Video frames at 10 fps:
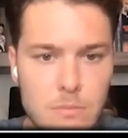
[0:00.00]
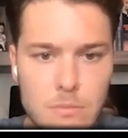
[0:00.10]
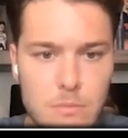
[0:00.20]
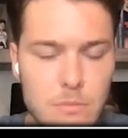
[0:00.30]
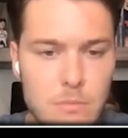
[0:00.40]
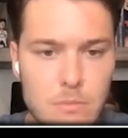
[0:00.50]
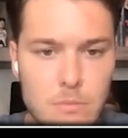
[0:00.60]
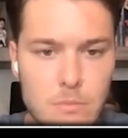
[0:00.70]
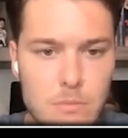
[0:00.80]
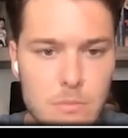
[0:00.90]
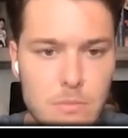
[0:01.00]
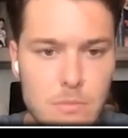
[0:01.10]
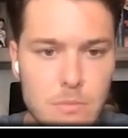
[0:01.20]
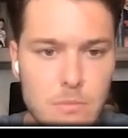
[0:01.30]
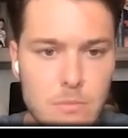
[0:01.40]

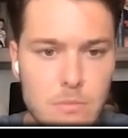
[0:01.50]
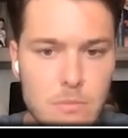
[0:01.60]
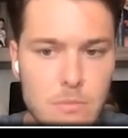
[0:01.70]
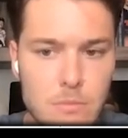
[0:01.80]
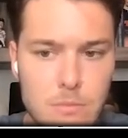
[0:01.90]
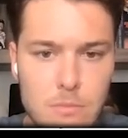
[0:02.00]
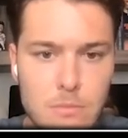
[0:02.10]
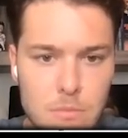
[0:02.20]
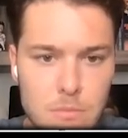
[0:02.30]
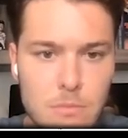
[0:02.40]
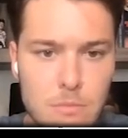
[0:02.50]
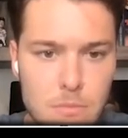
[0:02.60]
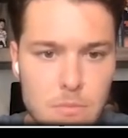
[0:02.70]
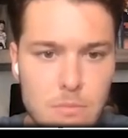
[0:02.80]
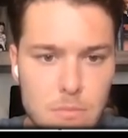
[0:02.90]

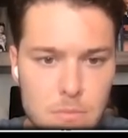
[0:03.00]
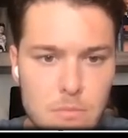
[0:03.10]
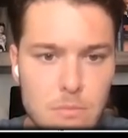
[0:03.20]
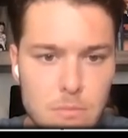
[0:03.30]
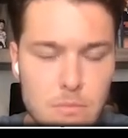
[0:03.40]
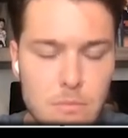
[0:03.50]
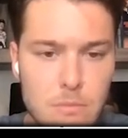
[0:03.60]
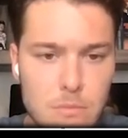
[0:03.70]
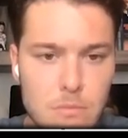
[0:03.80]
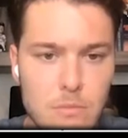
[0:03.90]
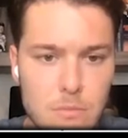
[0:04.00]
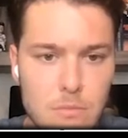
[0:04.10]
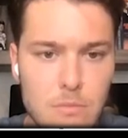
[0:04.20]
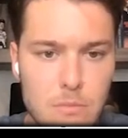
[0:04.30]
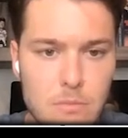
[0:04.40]

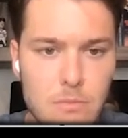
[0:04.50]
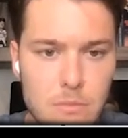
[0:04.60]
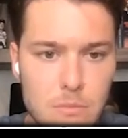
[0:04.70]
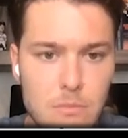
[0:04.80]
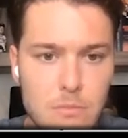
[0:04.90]
(not speaking)